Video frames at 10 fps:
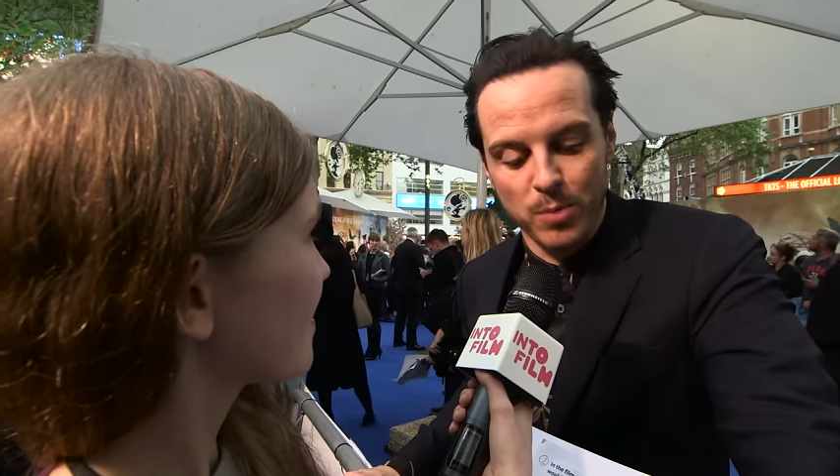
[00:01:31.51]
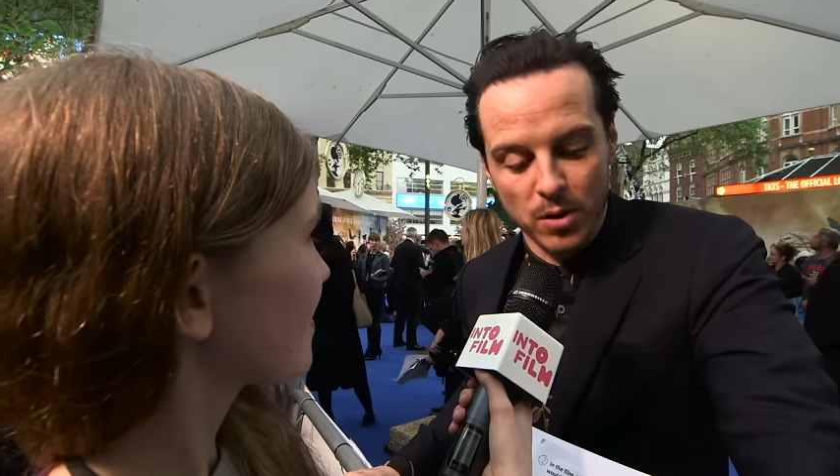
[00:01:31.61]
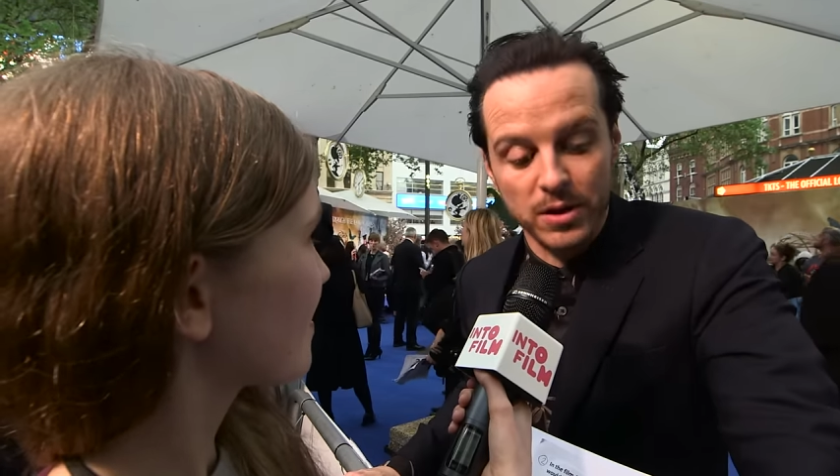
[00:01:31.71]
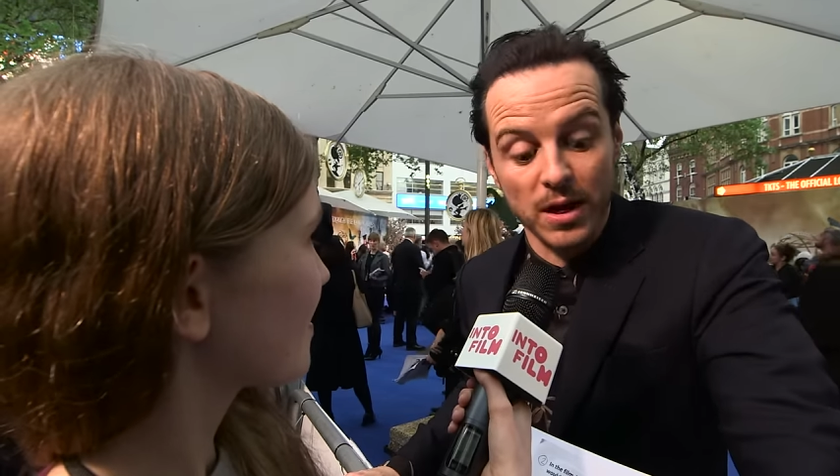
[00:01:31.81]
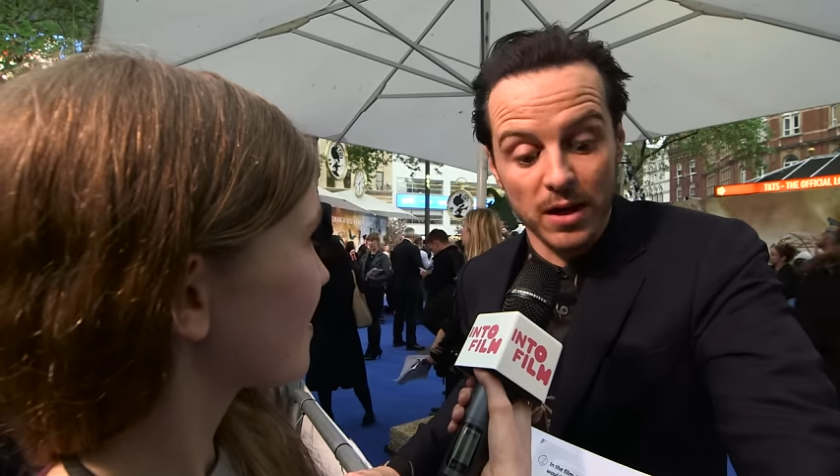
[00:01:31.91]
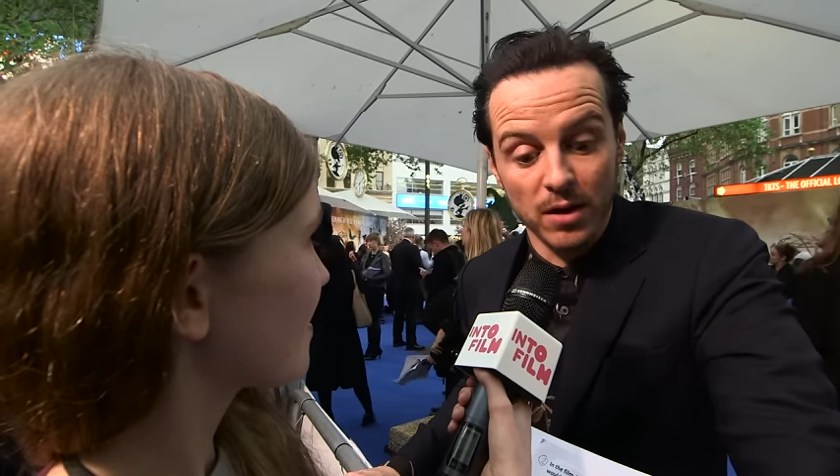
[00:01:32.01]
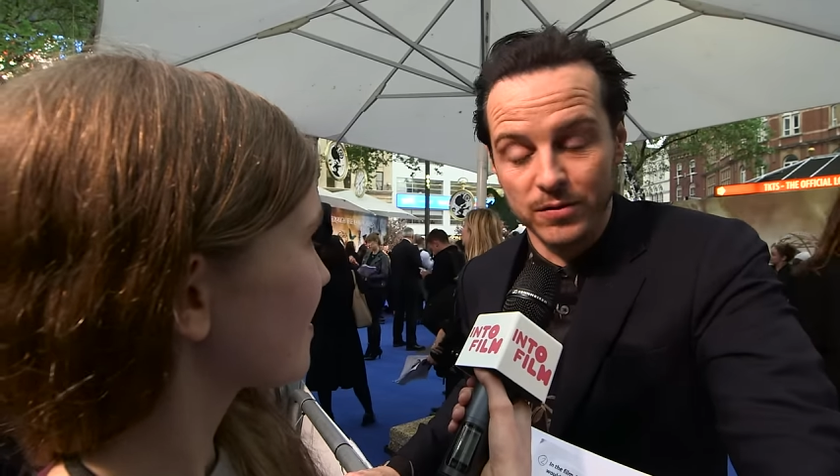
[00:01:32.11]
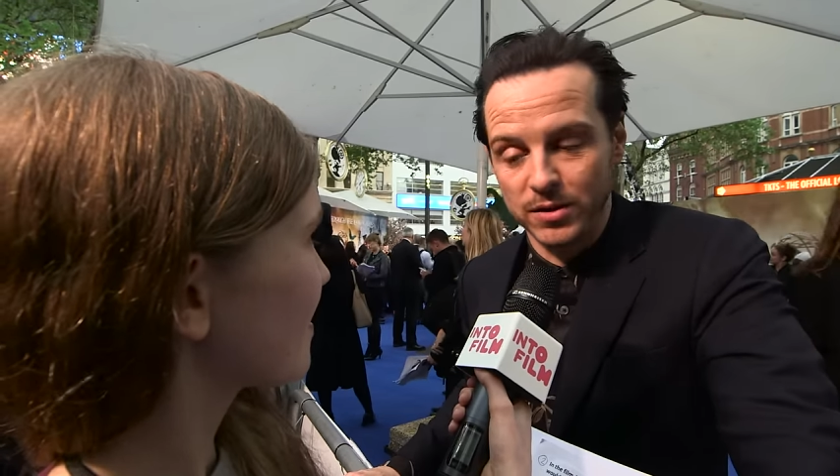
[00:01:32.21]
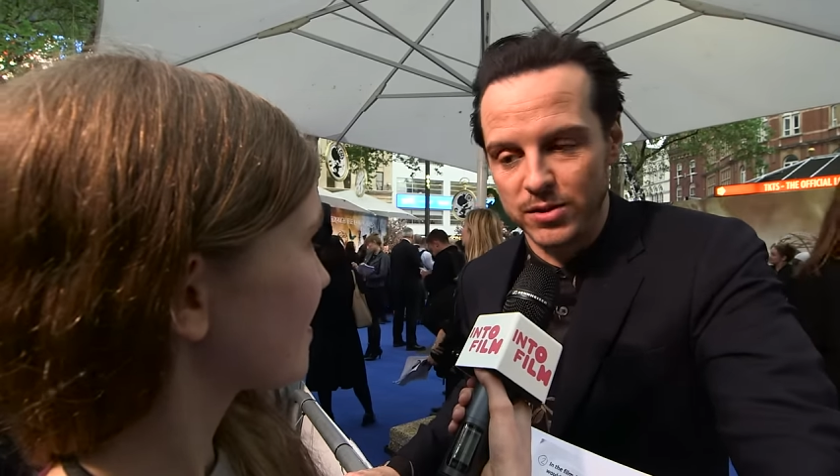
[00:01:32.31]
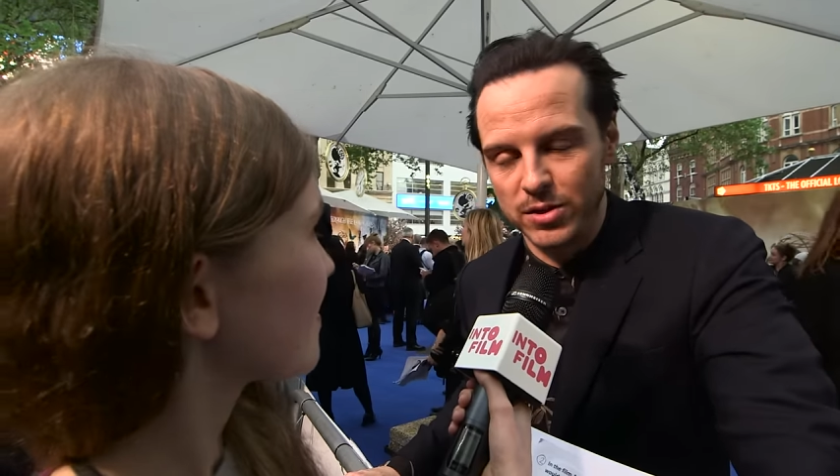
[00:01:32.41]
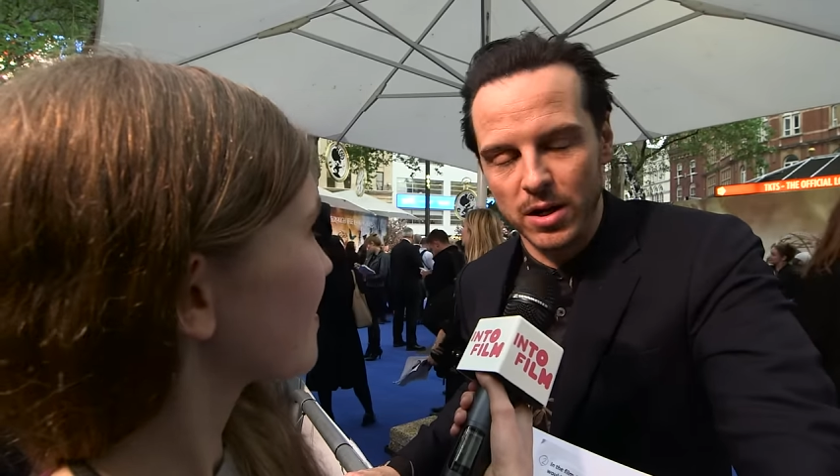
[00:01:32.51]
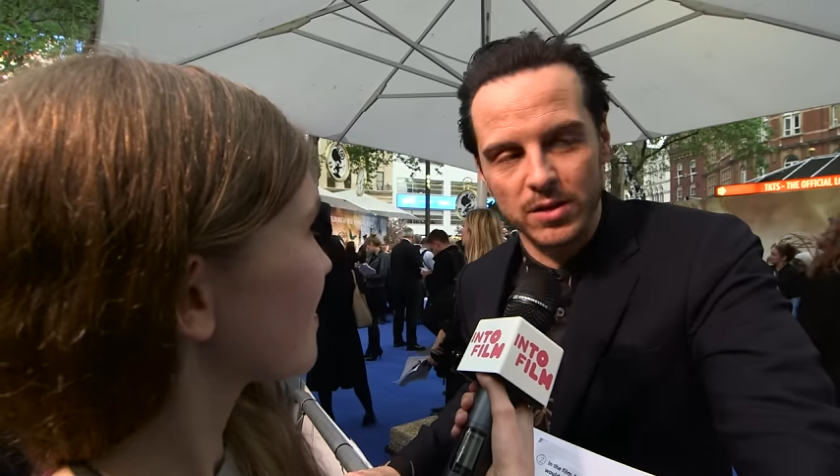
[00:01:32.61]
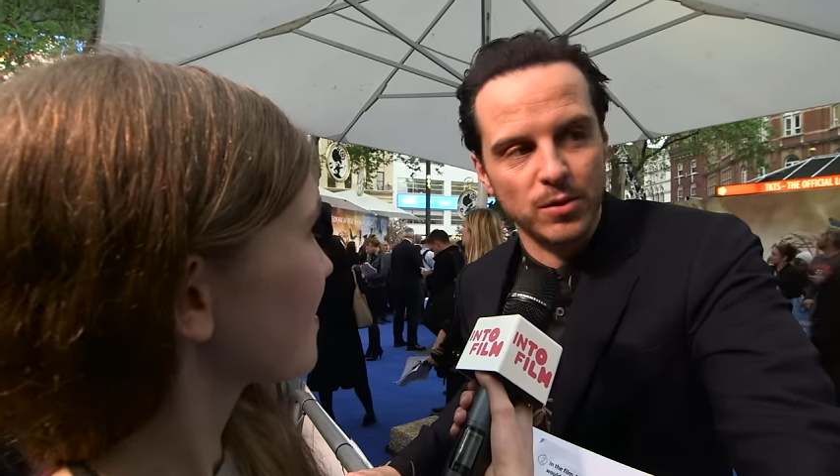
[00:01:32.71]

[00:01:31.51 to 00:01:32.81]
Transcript: book that I loved as a child.